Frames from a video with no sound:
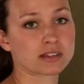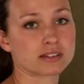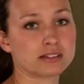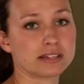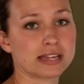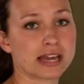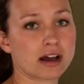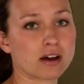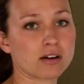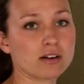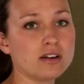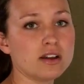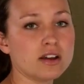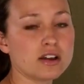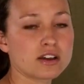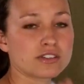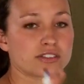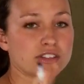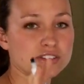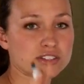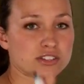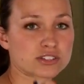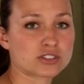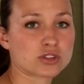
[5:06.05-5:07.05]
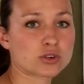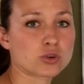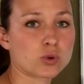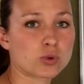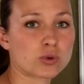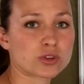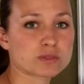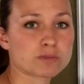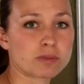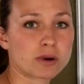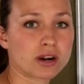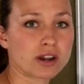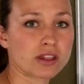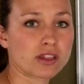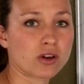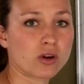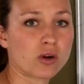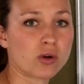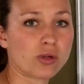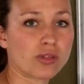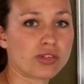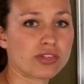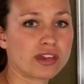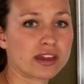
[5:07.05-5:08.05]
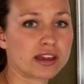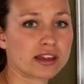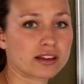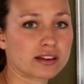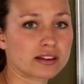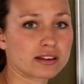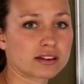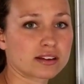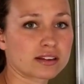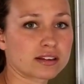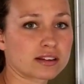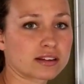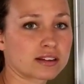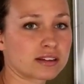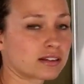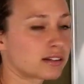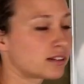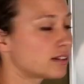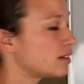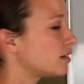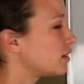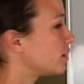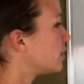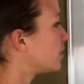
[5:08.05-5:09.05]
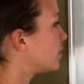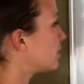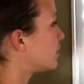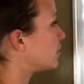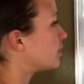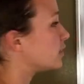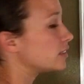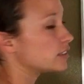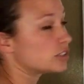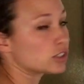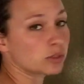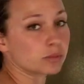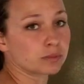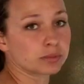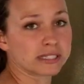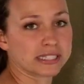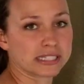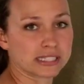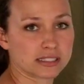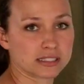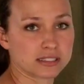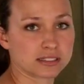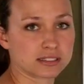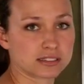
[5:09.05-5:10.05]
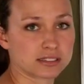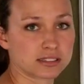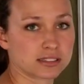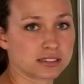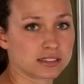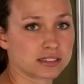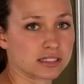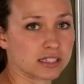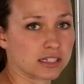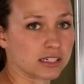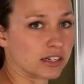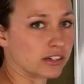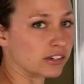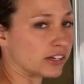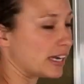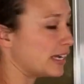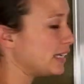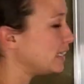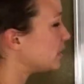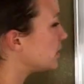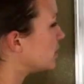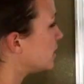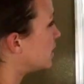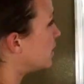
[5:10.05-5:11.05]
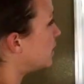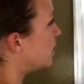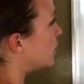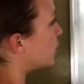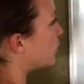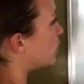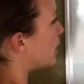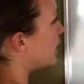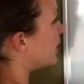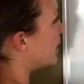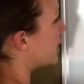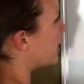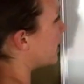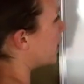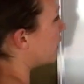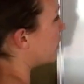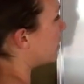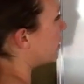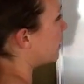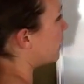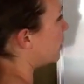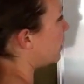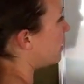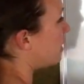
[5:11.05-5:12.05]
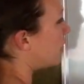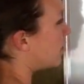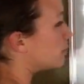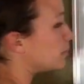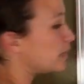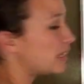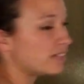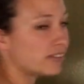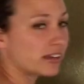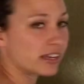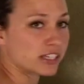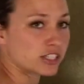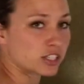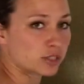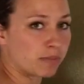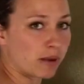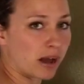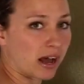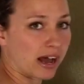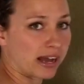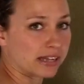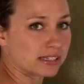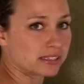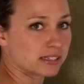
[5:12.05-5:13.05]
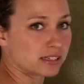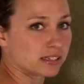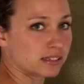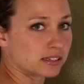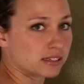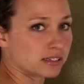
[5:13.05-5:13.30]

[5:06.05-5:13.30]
Now, this is the coolest part of the whole thing. Don't blink, all right? Right here, leaving a spot.